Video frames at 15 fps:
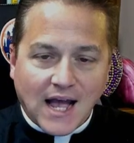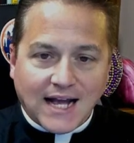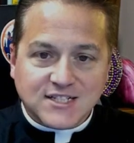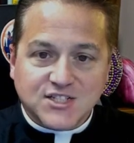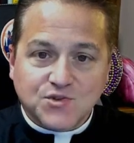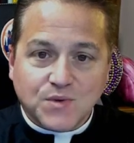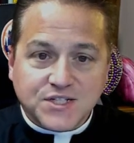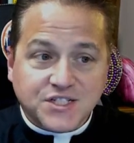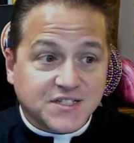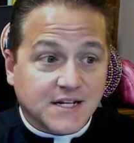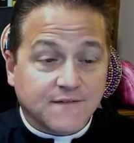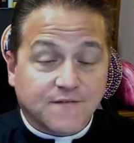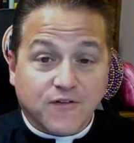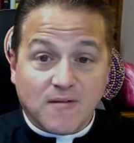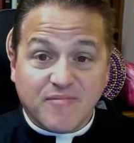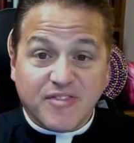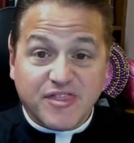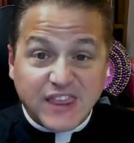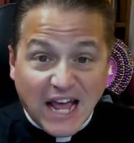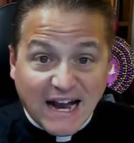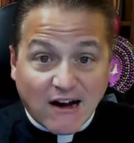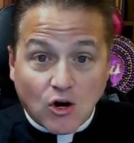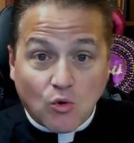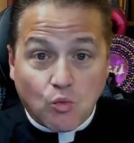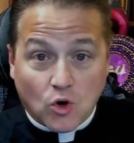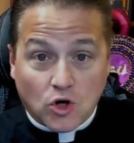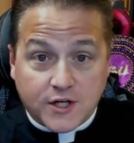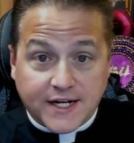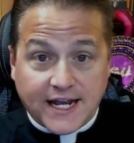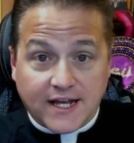and switches it from their
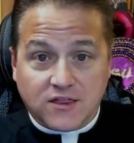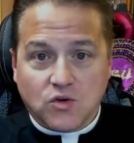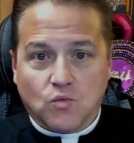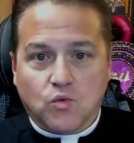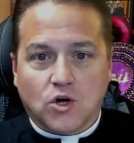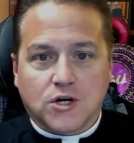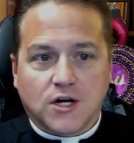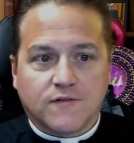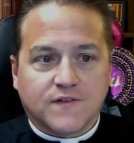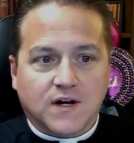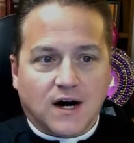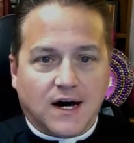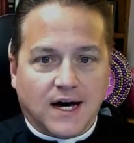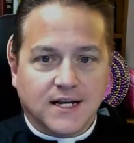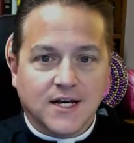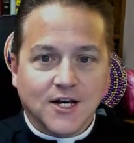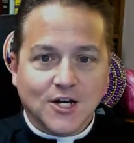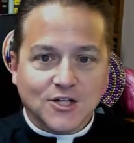working the work of God